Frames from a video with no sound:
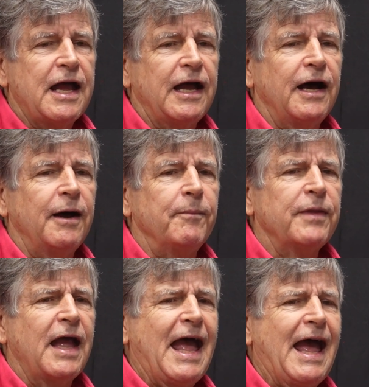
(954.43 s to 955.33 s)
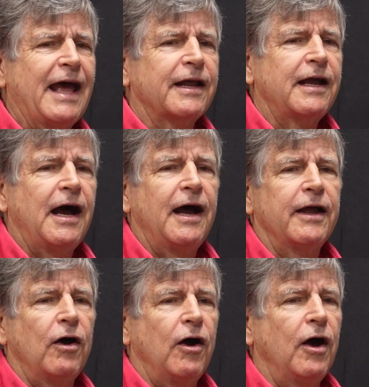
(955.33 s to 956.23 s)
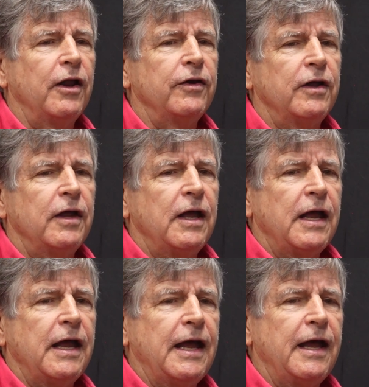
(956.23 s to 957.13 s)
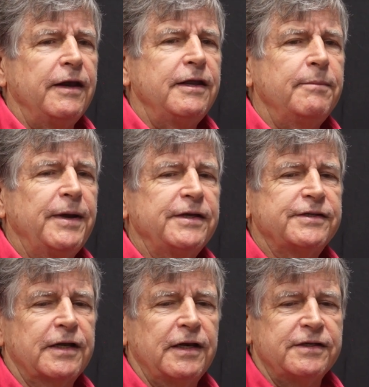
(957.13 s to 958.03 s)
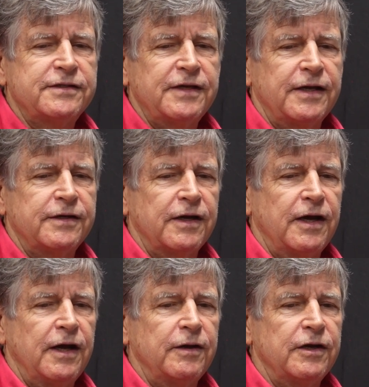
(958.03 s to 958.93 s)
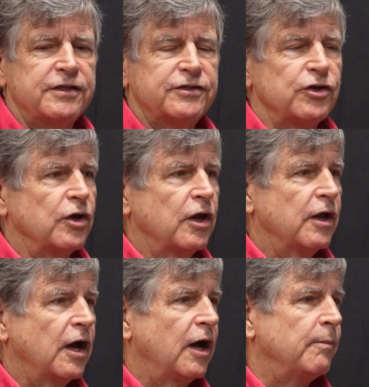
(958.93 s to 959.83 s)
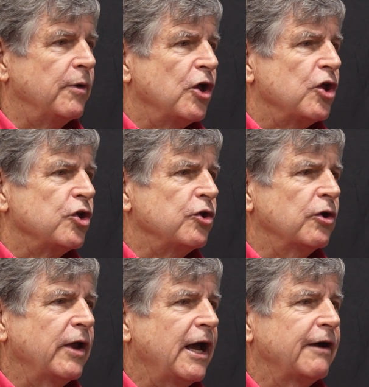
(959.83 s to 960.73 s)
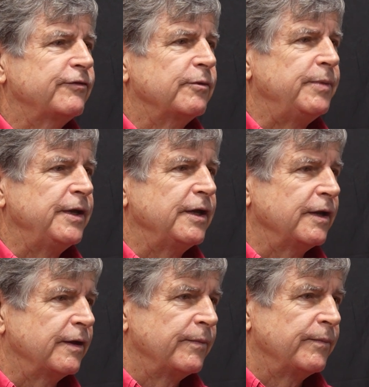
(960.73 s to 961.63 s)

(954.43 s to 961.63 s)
had a guy on, and he basically said, listen, you don't have to be